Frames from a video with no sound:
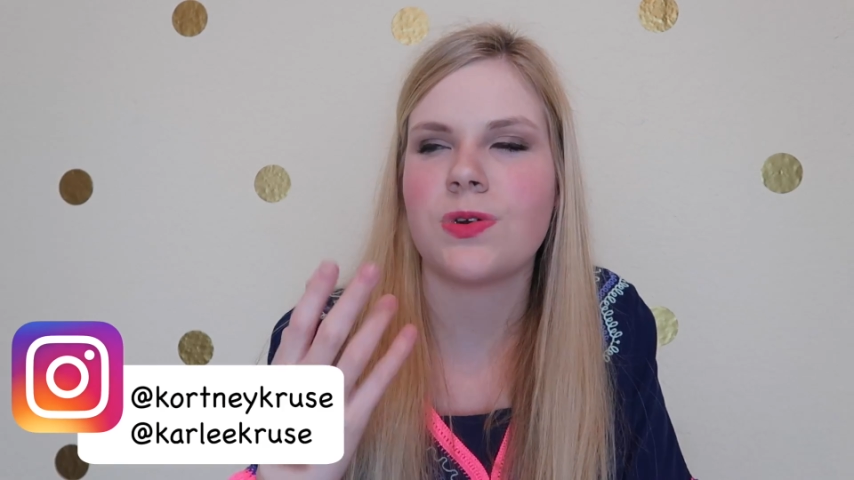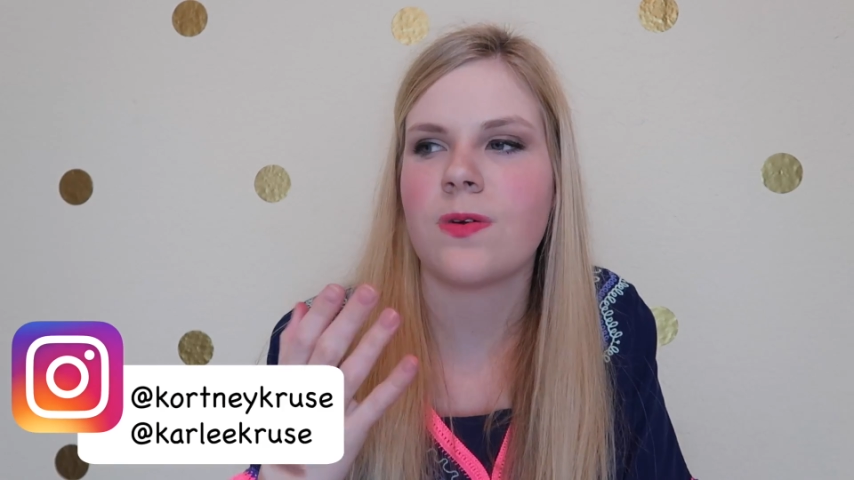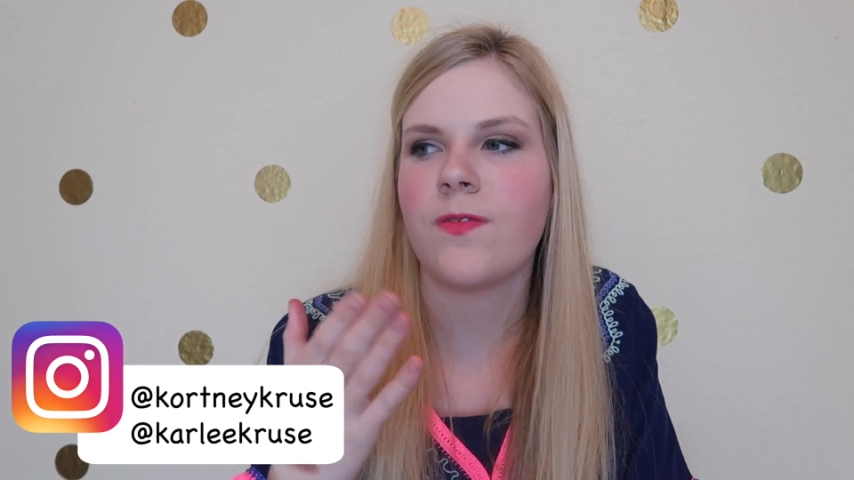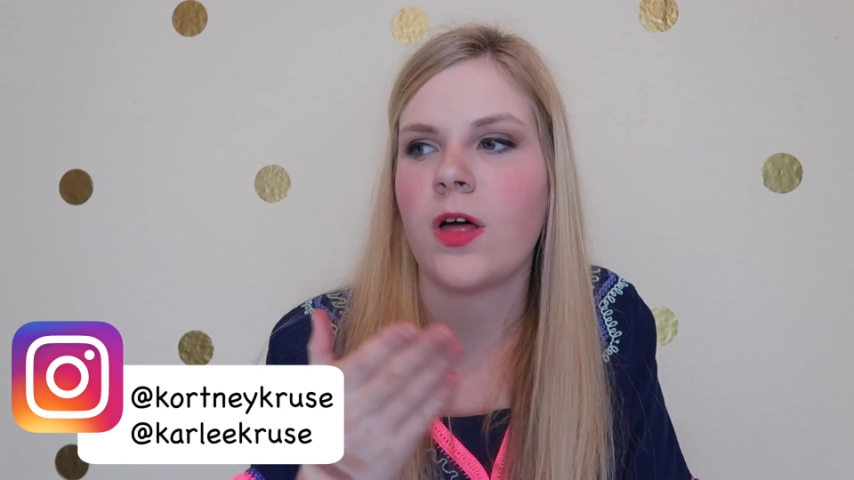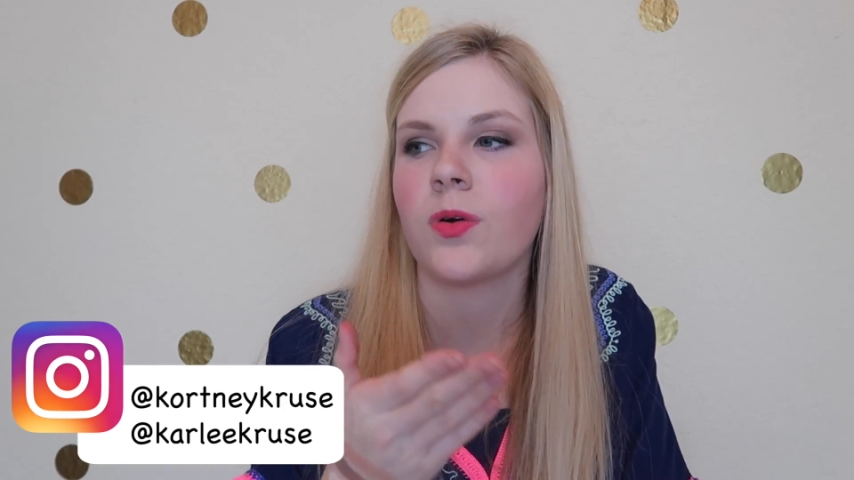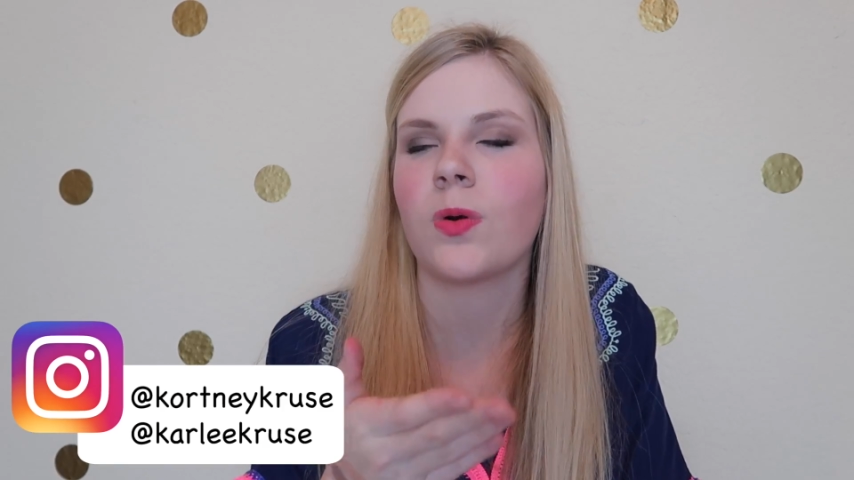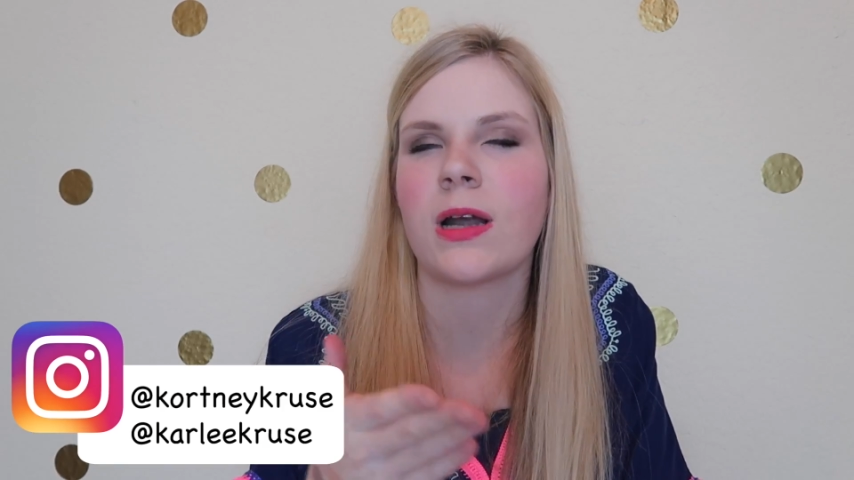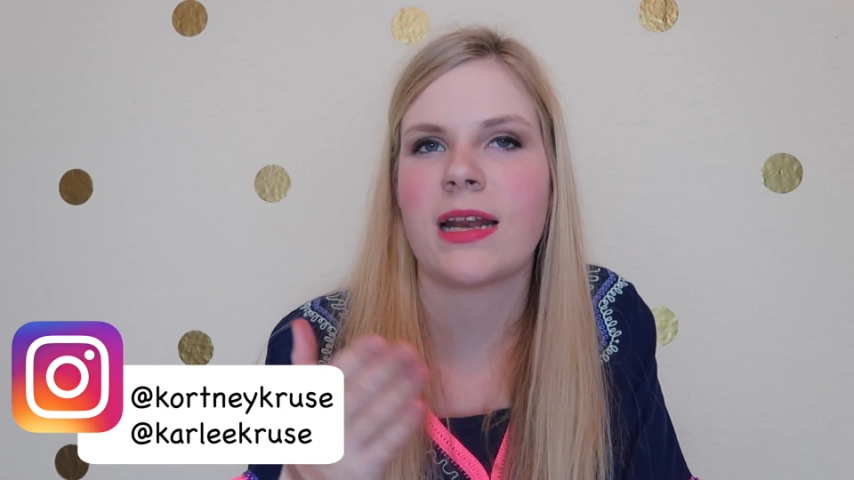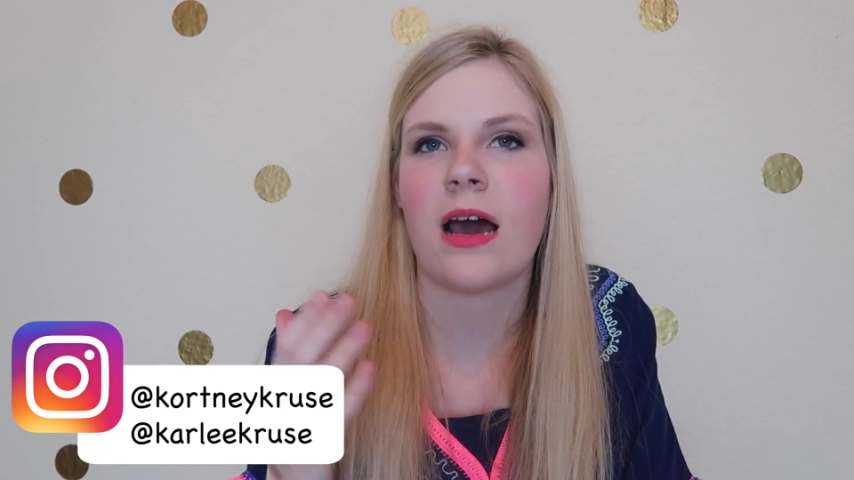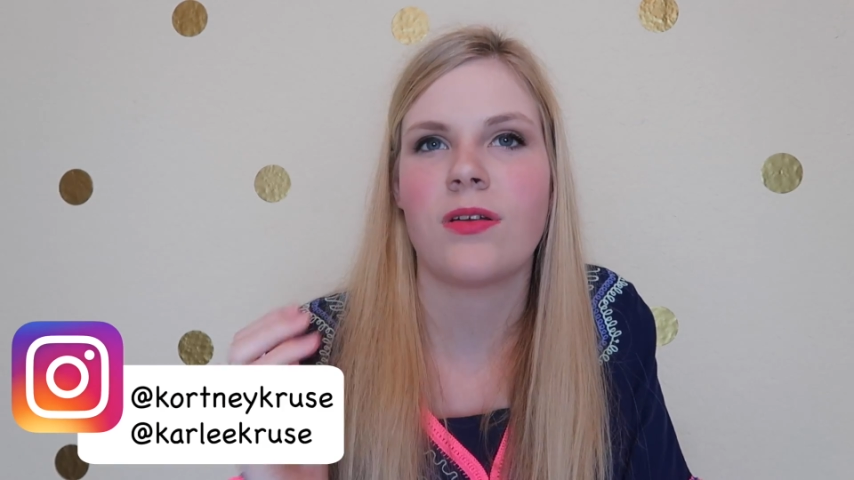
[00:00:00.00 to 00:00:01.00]
you can follow
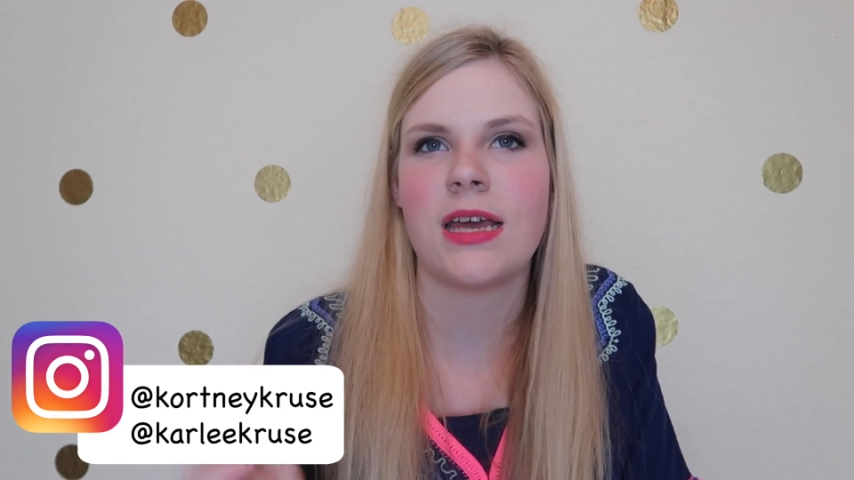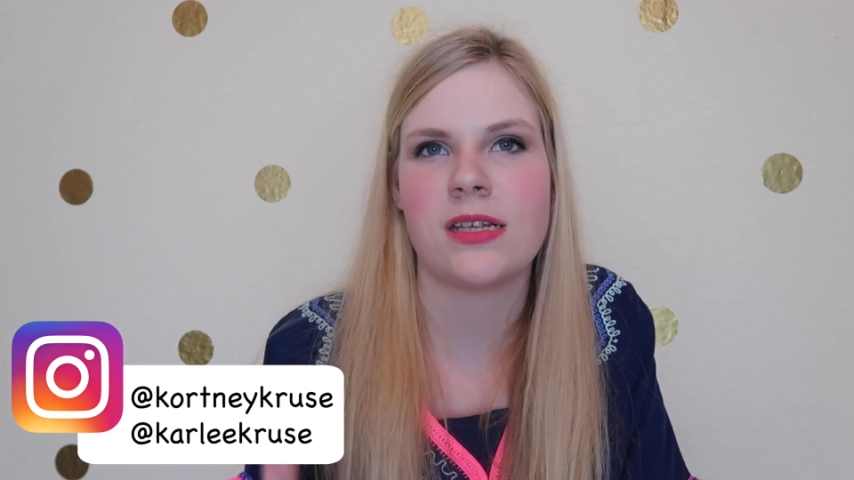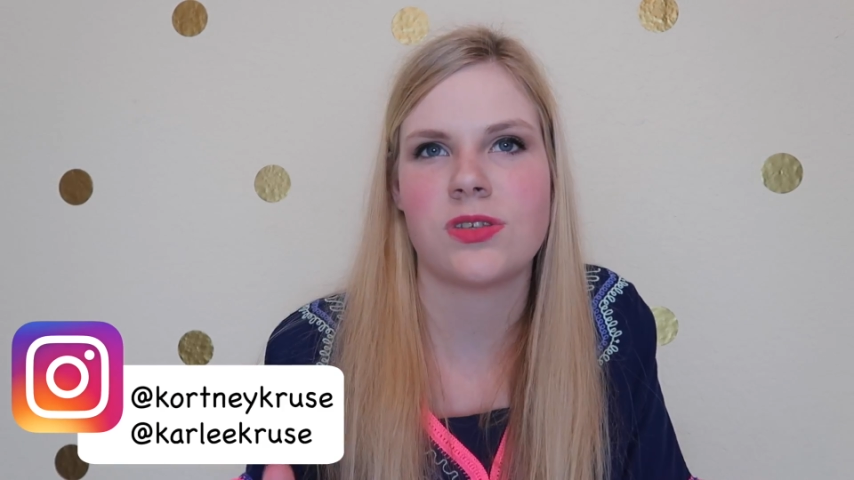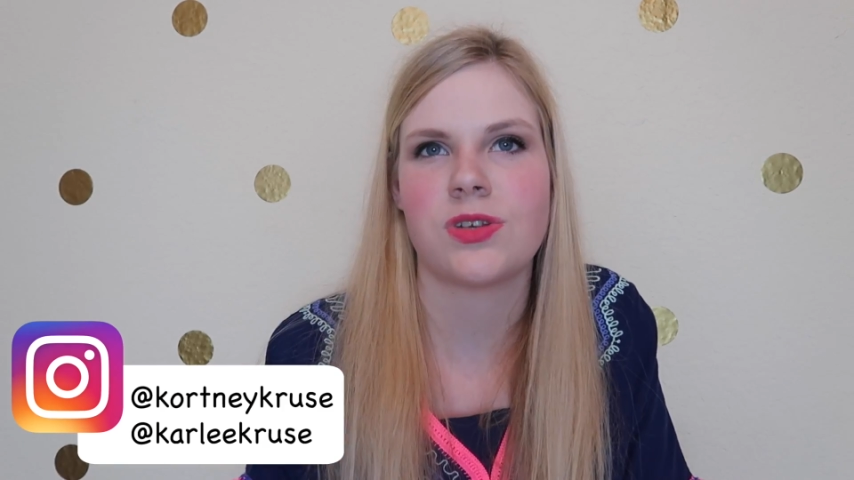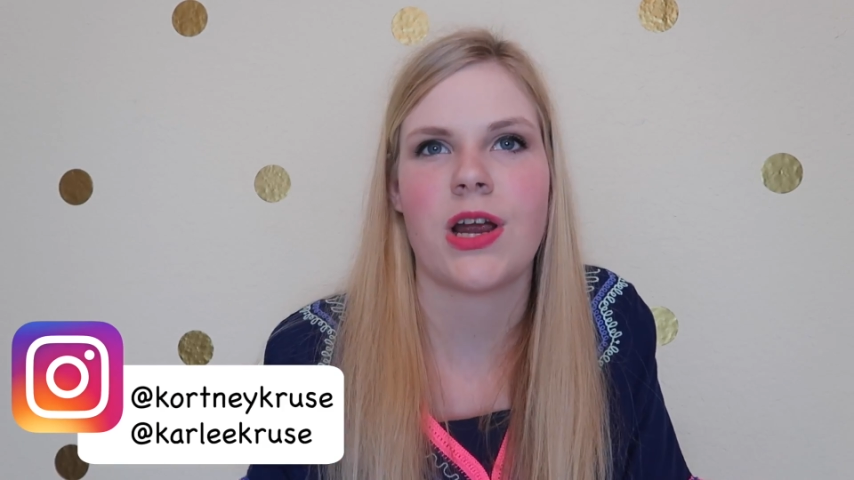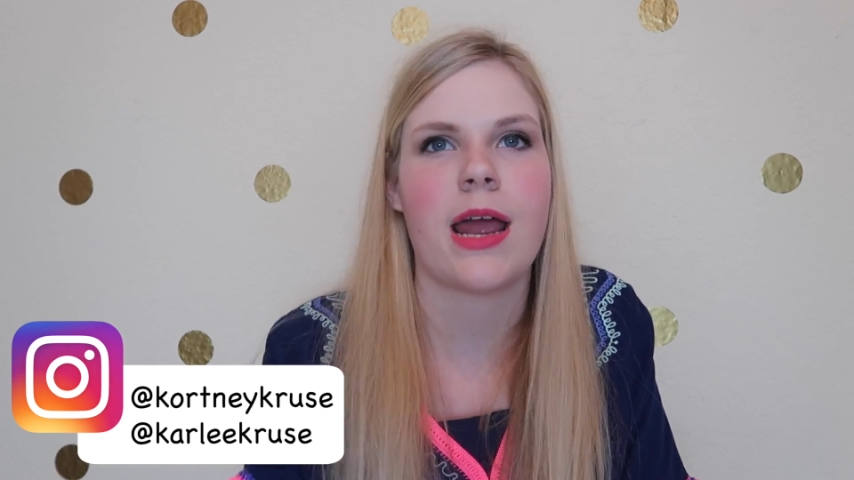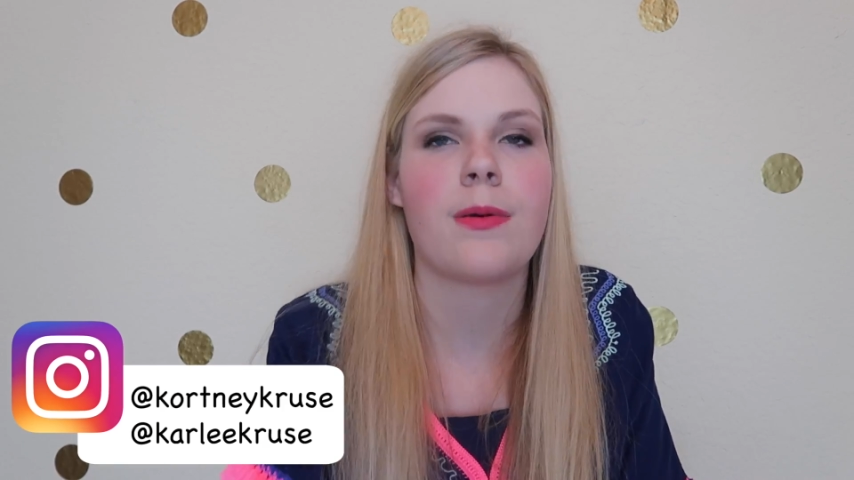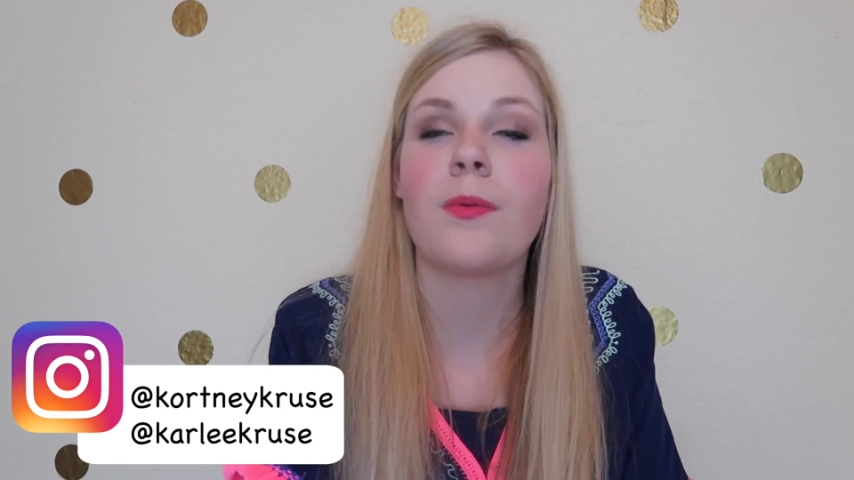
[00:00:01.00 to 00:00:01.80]
Kortney now on Instagram.